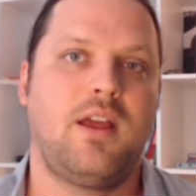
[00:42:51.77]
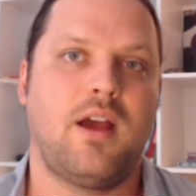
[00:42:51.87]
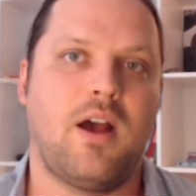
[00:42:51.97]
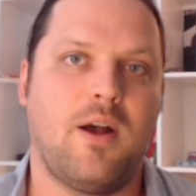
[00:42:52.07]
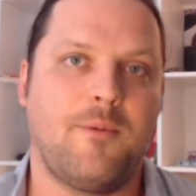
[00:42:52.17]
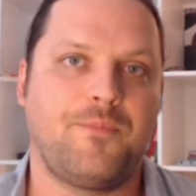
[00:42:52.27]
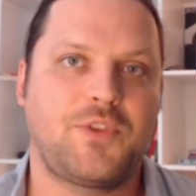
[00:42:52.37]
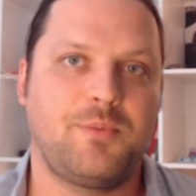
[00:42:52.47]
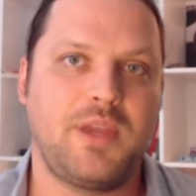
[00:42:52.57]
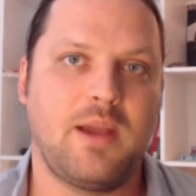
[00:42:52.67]

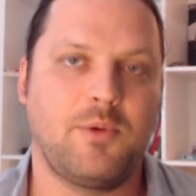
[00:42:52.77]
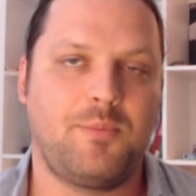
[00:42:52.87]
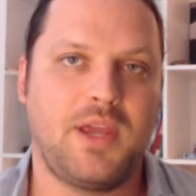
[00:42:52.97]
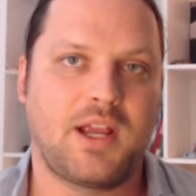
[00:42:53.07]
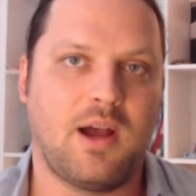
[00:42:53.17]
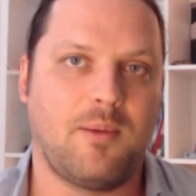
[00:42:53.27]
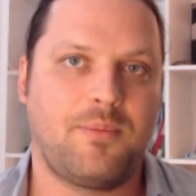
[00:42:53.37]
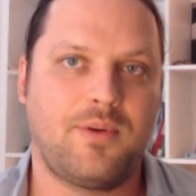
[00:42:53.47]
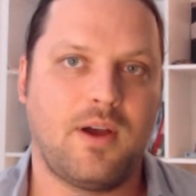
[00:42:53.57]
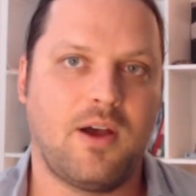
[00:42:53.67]
to be able to pick
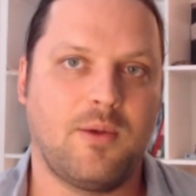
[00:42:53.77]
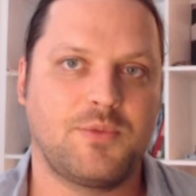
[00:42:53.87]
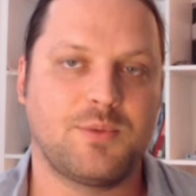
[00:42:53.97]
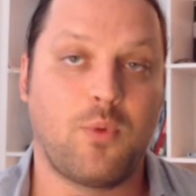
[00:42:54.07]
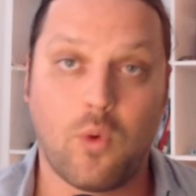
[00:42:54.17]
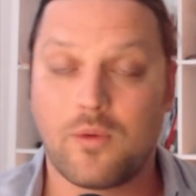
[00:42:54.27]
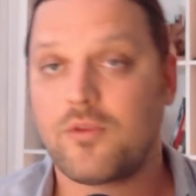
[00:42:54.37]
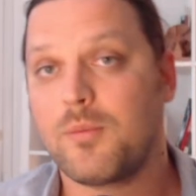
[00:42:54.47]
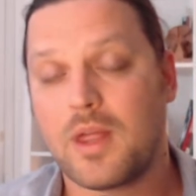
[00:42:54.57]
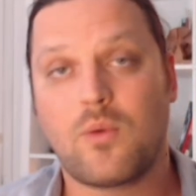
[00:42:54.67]
up support
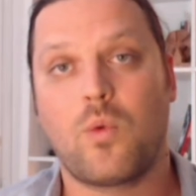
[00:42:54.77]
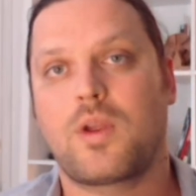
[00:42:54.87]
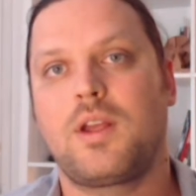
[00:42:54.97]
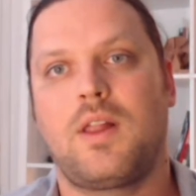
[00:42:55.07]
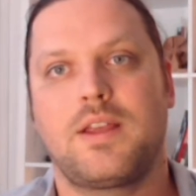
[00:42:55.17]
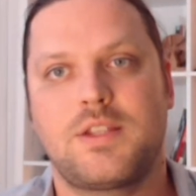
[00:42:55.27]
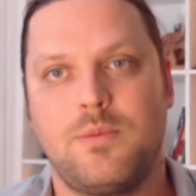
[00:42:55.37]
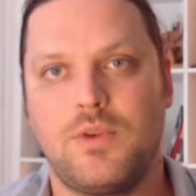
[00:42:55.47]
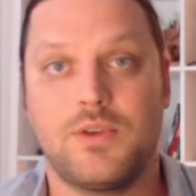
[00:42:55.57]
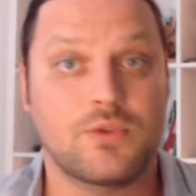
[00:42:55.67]
from, like, working class
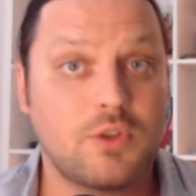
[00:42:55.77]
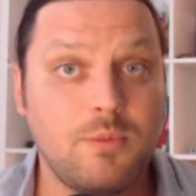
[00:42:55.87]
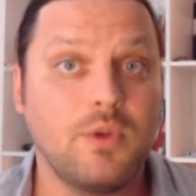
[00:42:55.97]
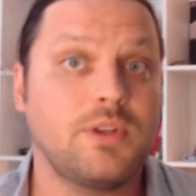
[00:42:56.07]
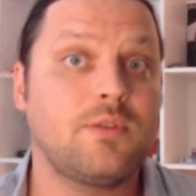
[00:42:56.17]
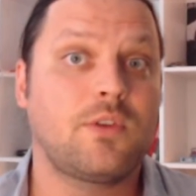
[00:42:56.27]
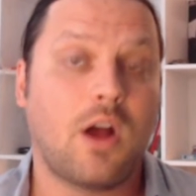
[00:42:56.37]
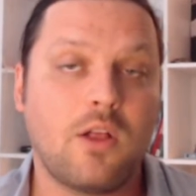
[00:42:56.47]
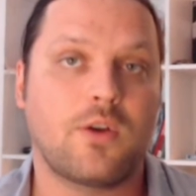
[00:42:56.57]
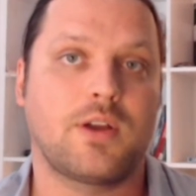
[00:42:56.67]
communities or communities of
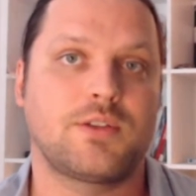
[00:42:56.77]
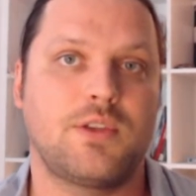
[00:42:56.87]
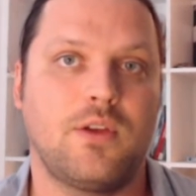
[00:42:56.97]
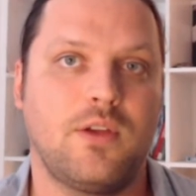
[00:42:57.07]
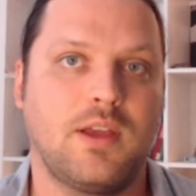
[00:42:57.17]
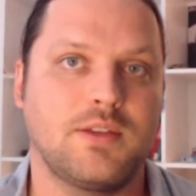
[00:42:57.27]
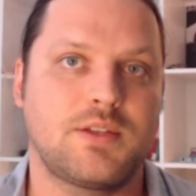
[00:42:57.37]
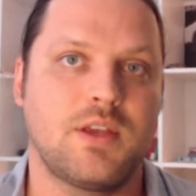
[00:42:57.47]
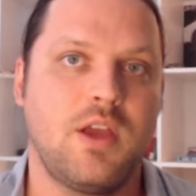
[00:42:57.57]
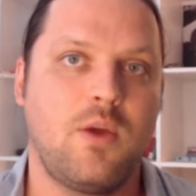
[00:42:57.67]
color,
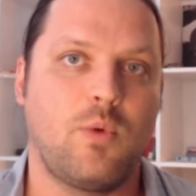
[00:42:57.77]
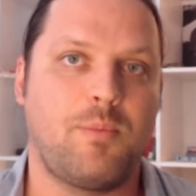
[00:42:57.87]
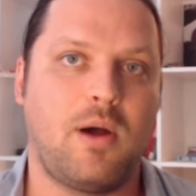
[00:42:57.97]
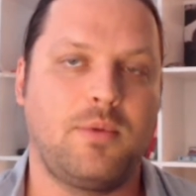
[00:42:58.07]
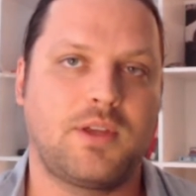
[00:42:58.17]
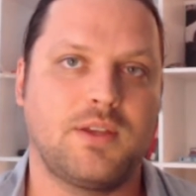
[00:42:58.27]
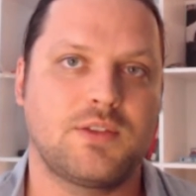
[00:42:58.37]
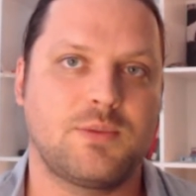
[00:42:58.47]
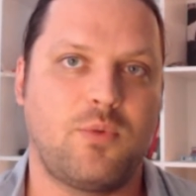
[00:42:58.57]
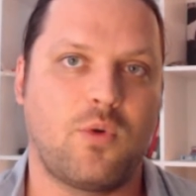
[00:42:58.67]
as Republican
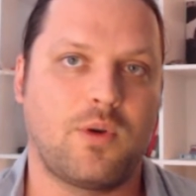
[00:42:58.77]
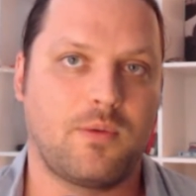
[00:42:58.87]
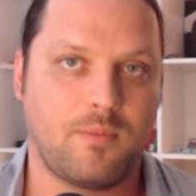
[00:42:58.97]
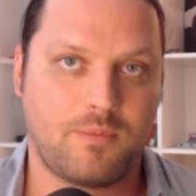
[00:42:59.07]
support,